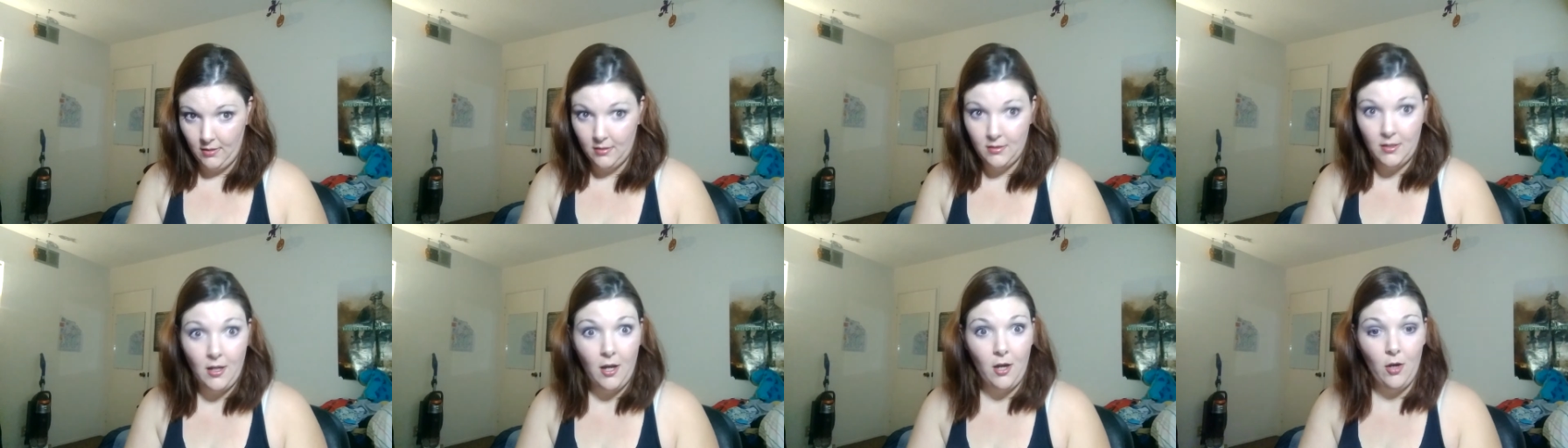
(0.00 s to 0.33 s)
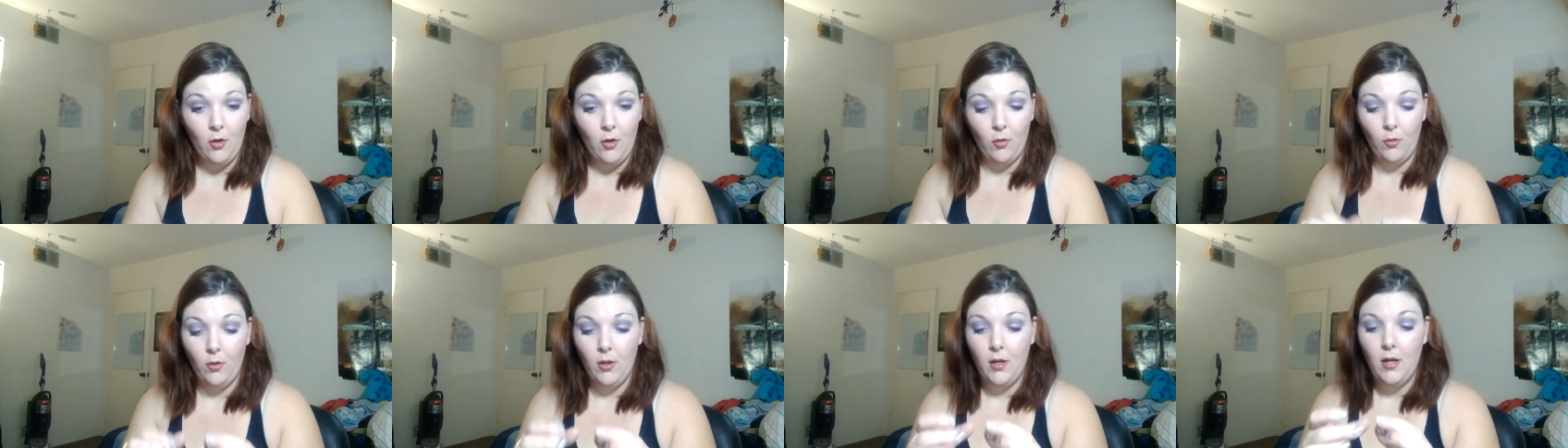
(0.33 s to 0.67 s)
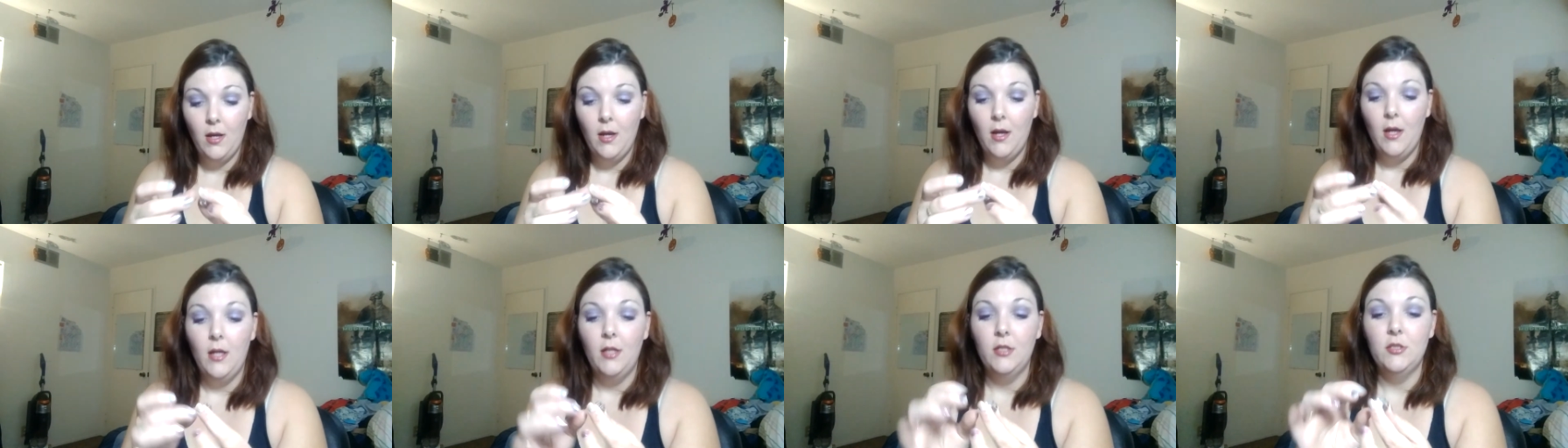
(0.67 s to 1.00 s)
No.
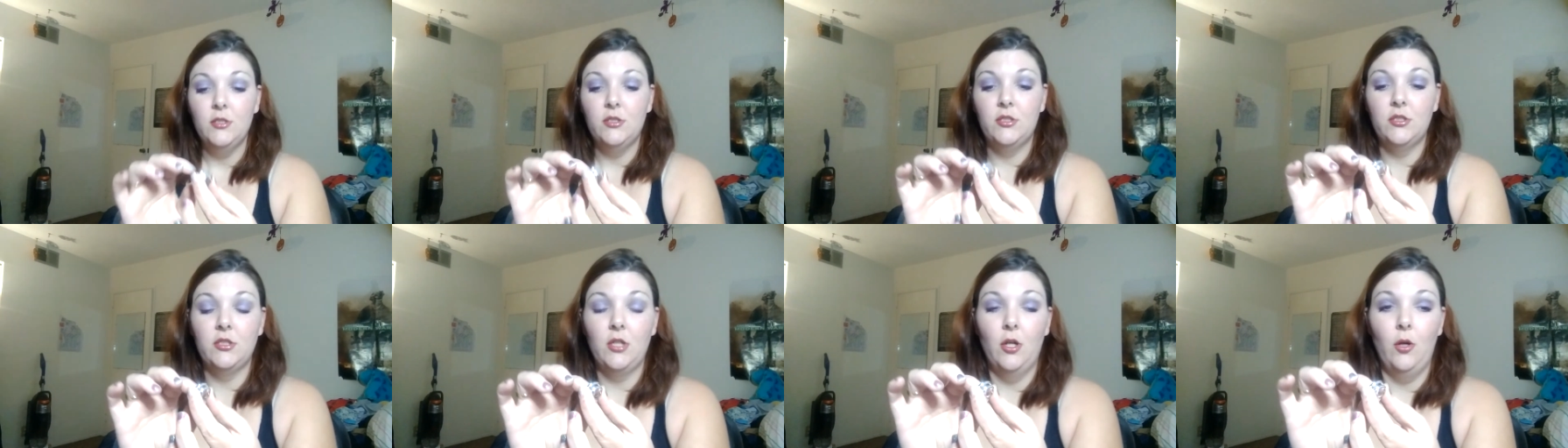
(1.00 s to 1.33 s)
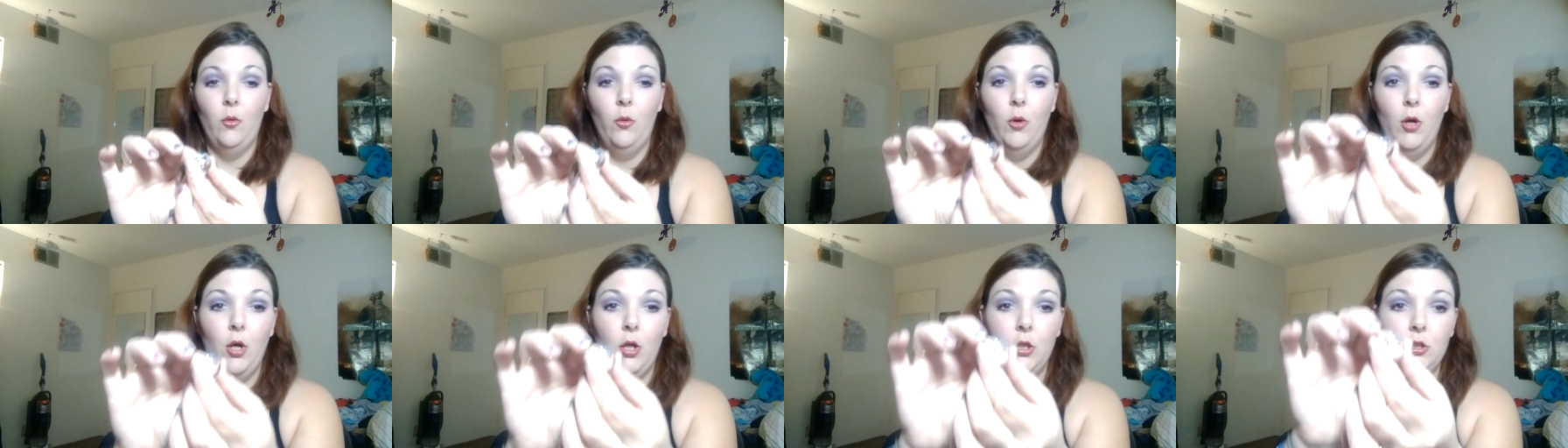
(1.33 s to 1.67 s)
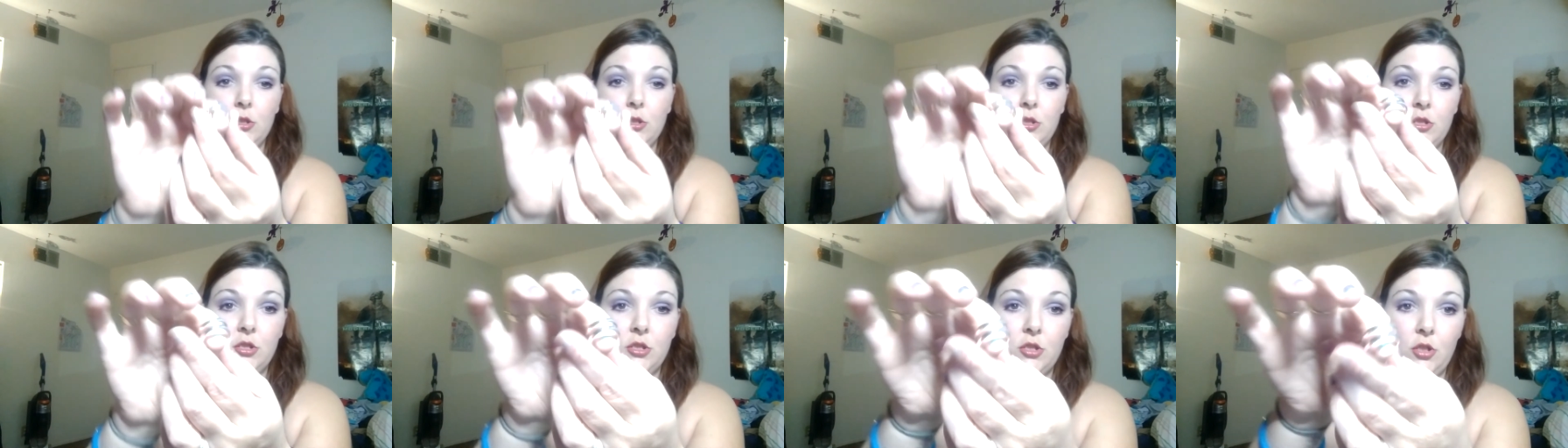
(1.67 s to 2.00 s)
So,
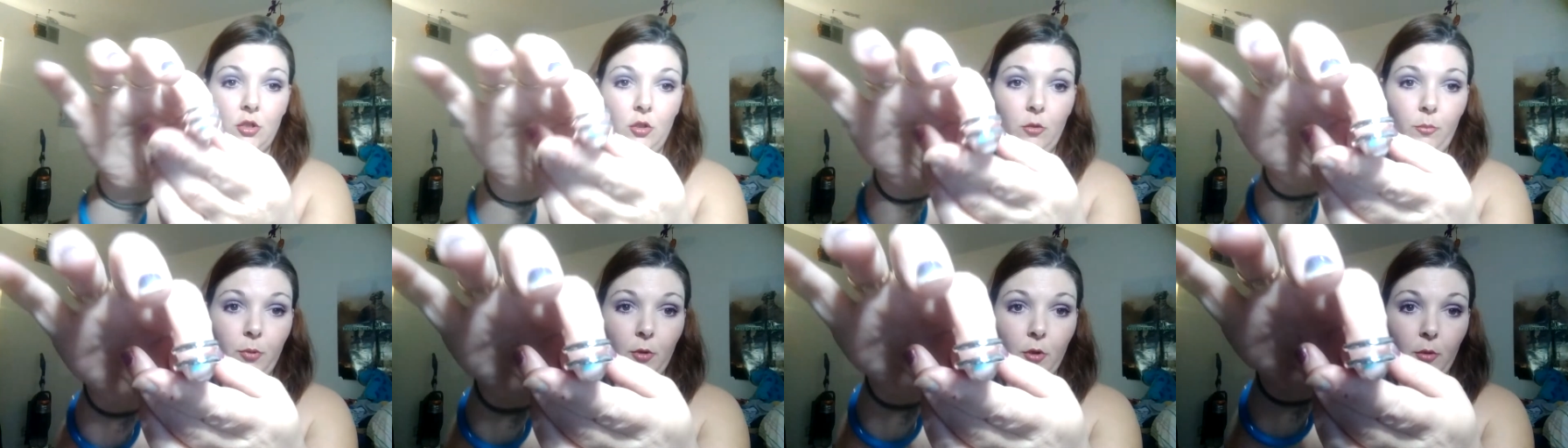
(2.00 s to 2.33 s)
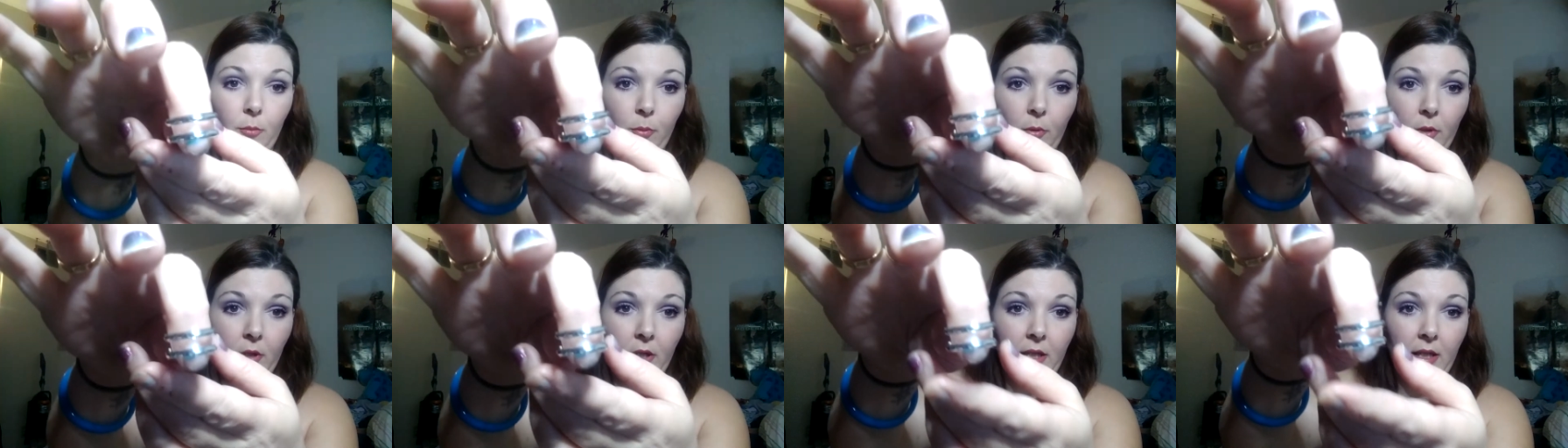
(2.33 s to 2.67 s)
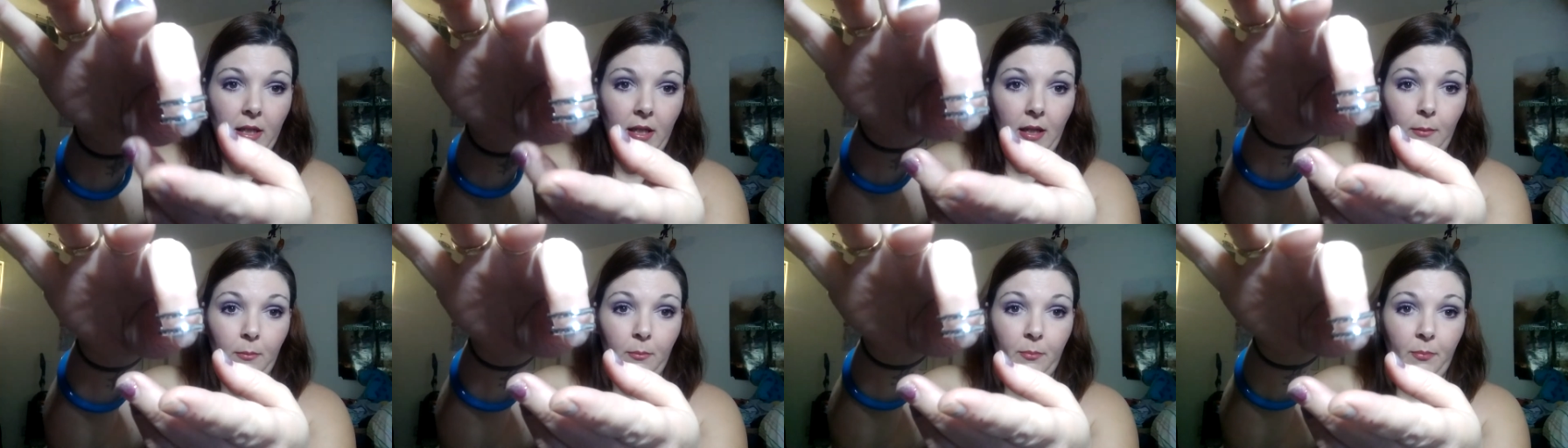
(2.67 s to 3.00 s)
super
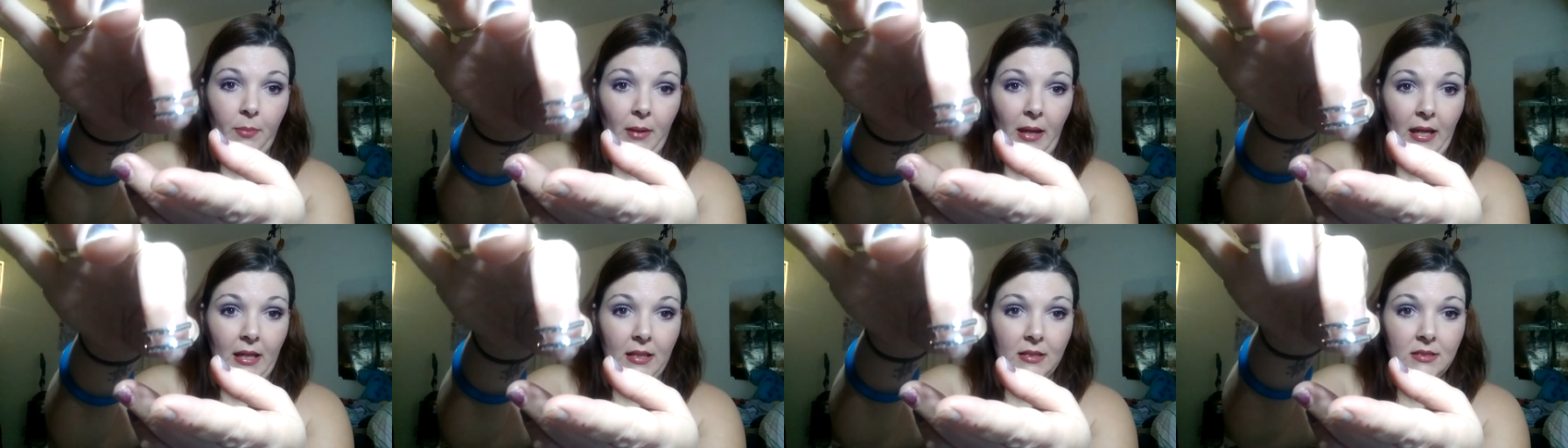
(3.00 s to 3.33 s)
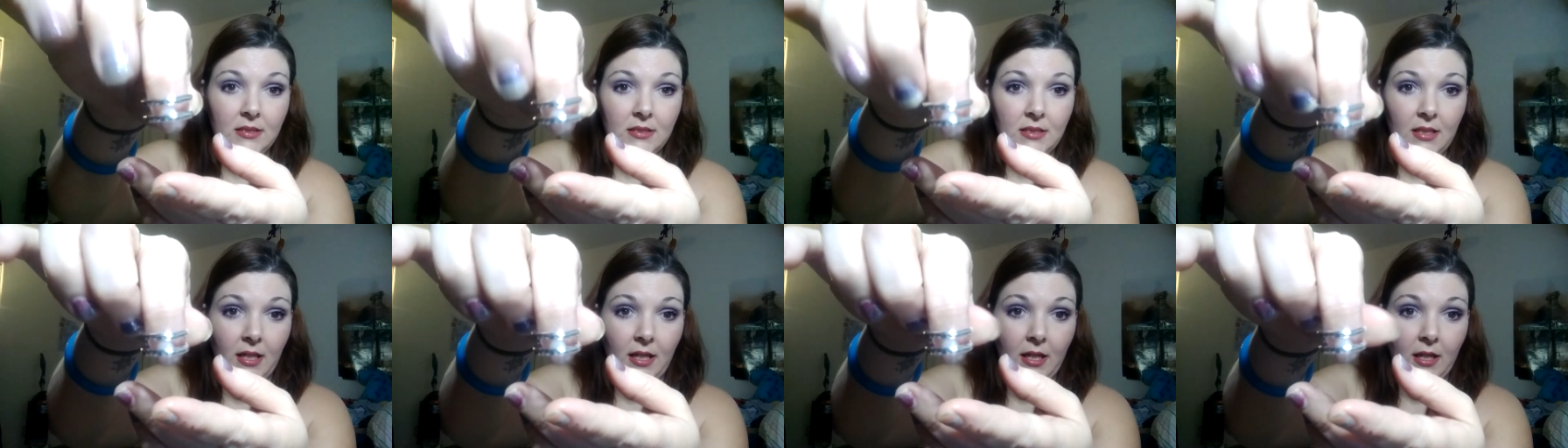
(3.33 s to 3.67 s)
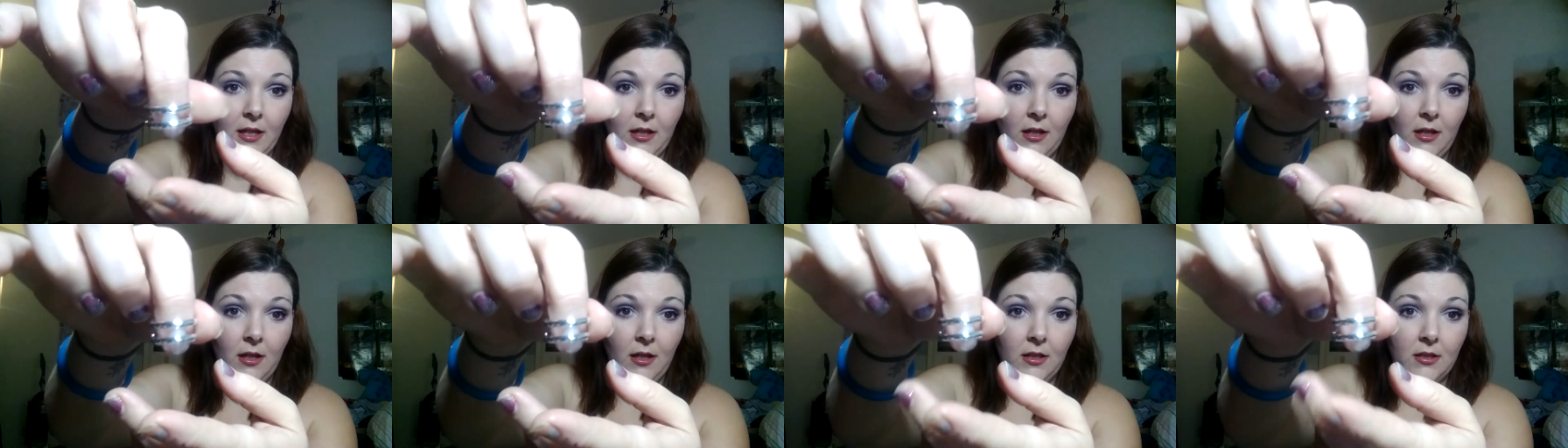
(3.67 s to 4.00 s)
pretty, basic.